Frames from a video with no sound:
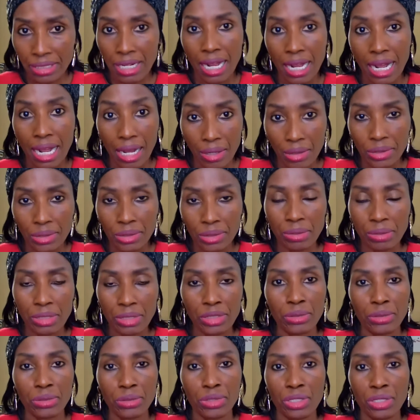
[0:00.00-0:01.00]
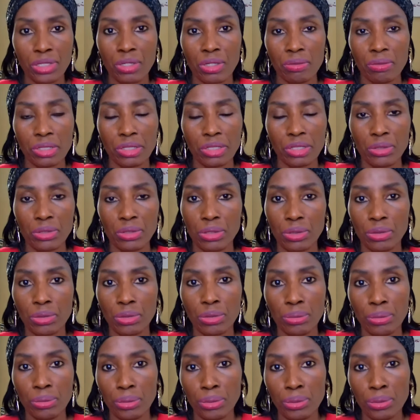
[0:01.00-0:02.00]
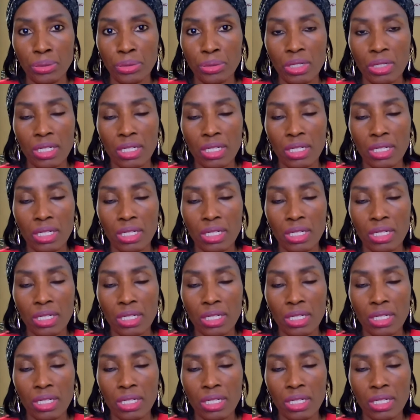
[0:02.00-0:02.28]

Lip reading: How do we do so? We do so through